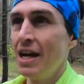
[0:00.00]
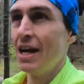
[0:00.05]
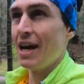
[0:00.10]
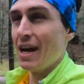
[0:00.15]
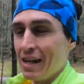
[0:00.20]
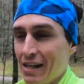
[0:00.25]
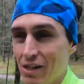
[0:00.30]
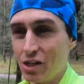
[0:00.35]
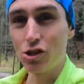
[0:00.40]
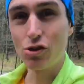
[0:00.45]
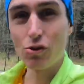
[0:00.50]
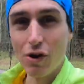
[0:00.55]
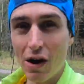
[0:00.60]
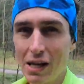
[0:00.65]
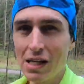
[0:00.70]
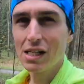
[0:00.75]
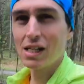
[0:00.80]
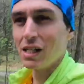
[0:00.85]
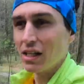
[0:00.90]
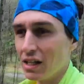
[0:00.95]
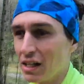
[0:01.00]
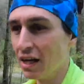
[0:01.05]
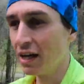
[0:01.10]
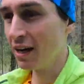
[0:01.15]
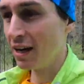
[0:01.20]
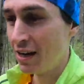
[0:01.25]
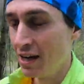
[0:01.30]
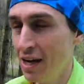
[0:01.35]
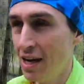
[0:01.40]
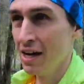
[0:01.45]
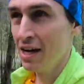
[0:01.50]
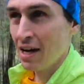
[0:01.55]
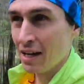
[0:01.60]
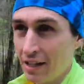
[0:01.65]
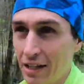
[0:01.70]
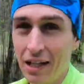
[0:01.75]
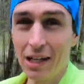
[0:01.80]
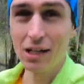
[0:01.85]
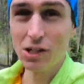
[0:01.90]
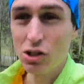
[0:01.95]
and just rested. I
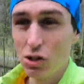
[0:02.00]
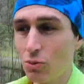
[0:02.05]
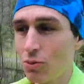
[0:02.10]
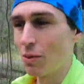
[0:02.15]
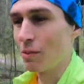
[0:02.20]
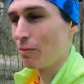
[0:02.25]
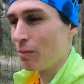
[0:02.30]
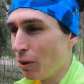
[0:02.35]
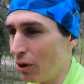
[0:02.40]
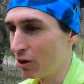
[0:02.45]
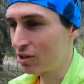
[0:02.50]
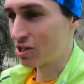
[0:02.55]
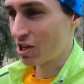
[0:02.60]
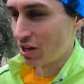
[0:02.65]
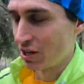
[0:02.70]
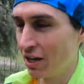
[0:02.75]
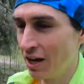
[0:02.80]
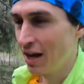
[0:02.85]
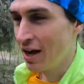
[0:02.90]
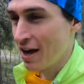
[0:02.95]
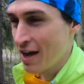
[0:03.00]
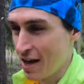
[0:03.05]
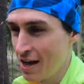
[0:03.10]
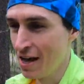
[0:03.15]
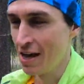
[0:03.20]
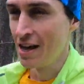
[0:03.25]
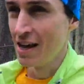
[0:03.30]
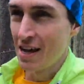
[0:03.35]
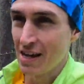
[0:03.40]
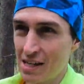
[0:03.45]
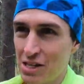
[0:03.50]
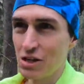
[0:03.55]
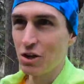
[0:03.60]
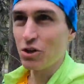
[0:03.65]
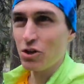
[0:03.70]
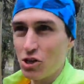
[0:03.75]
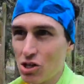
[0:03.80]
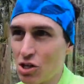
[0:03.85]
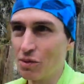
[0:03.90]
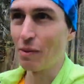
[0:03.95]
think that's super important. It's
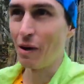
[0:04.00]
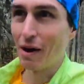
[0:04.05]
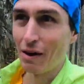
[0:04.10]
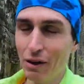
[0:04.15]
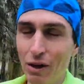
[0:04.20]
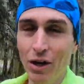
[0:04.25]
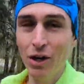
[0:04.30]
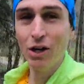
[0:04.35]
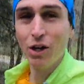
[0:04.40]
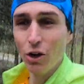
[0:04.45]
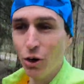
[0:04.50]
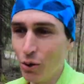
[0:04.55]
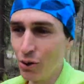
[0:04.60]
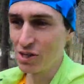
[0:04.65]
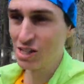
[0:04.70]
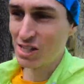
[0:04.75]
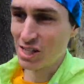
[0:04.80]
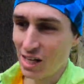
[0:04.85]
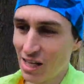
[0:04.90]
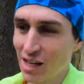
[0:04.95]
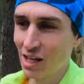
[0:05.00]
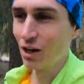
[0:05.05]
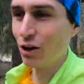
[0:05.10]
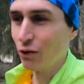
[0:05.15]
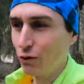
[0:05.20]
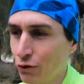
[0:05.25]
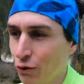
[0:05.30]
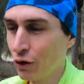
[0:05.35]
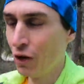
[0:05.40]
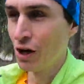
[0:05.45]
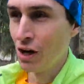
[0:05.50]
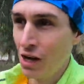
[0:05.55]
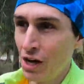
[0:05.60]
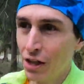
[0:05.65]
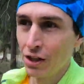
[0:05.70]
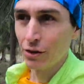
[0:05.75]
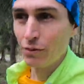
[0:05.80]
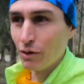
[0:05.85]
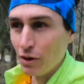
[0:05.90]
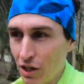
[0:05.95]
not just about always ticking off
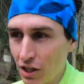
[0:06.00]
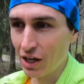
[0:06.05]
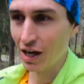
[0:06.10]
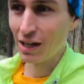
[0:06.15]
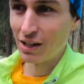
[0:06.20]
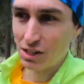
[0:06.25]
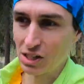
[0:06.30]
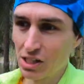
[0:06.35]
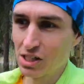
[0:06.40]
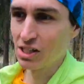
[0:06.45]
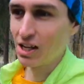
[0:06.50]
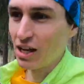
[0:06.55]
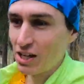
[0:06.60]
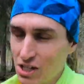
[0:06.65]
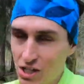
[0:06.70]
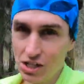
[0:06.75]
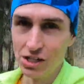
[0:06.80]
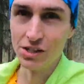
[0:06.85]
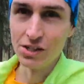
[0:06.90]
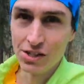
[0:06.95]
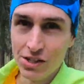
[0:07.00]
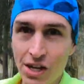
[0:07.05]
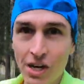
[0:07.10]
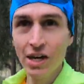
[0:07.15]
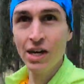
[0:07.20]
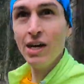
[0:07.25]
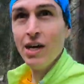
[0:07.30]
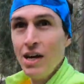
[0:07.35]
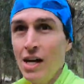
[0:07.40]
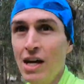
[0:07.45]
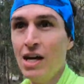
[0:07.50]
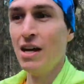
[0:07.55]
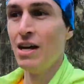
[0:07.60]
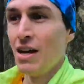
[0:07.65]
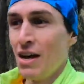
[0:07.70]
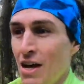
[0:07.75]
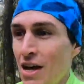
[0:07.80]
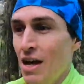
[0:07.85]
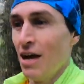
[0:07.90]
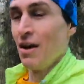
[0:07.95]
the workouts, the sessions,
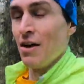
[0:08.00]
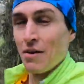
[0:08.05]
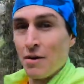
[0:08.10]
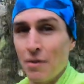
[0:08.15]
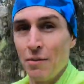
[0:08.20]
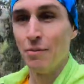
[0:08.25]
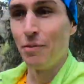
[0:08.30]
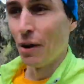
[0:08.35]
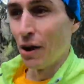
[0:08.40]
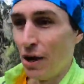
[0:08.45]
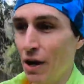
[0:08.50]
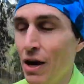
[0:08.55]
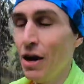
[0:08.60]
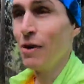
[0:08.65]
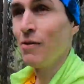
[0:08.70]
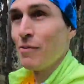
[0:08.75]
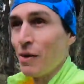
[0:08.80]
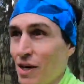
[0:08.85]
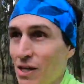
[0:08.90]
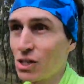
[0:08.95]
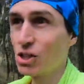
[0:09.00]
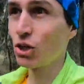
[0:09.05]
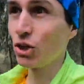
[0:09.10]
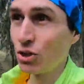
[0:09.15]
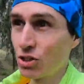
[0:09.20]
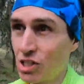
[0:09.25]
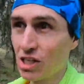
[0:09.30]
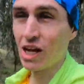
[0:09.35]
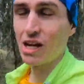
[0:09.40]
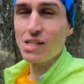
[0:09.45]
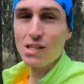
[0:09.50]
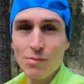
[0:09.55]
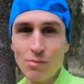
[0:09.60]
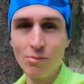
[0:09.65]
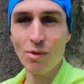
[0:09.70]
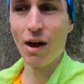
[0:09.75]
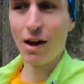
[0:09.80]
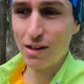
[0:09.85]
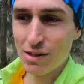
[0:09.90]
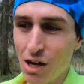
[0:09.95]
but make sure to get
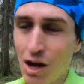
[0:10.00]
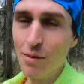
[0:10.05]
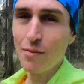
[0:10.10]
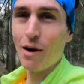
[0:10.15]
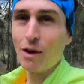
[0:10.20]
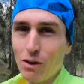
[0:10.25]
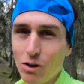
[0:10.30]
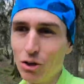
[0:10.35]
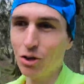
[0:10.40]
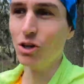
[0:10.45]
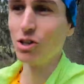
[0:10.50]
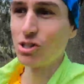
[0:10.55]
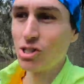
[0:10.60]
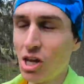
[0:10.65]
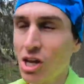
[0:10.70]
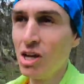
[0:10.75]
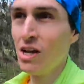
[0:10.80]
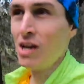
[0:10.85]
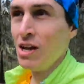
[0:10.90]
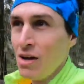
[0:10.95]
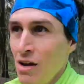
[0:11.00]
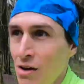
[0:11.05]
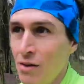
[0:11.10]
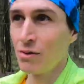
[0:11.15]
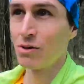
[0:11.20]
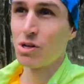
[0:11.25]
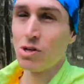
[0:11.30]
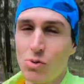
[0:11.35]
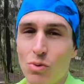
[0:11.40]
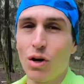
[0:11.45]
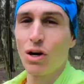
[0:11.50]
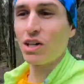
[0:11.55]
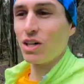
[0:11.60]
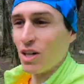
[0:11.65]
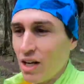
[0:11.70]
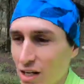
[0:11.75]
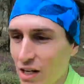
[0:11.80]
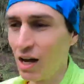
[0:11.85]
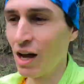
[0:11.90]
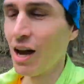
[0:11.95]
some time outdoors, which is what I
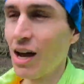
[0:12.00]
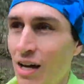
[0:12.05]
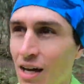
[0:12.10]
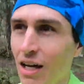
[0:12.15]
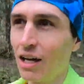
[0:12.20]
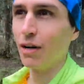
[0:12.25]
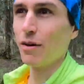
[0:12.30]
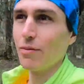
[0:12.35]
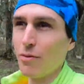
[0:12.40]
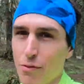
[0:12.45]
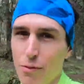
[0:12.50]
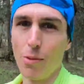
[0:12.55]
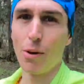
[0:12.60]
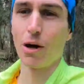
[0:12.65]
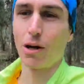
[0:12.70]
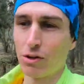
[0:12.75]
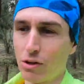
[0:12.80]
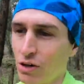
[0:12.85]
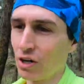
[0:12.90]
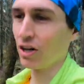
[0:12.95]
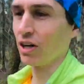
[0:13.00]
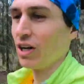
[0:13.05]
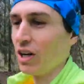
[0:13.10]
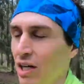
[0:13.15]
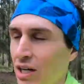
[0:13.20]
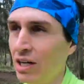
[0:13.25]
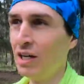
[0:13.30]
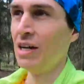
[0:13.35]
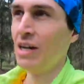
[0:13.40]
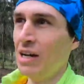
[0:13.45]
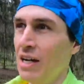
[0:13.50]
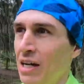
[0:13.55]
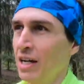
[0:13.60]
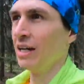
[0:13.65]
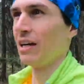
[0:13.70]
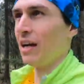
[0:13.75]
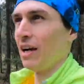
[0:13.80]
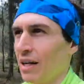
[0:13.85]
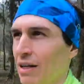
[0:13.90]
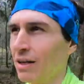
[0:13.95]
did. Had a little bit of a bike ride.
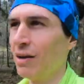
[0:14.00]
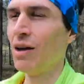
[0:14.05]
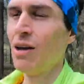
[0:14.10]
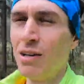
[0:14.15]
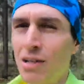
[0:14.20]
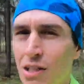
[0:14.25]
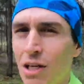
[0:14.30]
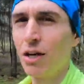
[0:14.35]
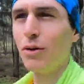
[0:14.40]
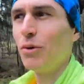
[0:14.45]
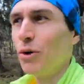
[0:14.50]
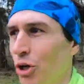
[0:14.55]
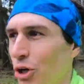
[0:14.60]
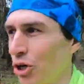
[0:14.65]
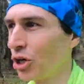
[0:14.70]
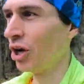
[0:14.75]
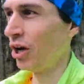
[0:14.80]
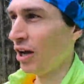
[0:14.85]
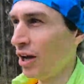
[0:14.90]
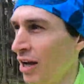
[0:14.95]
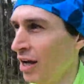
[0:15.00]
And did I walk?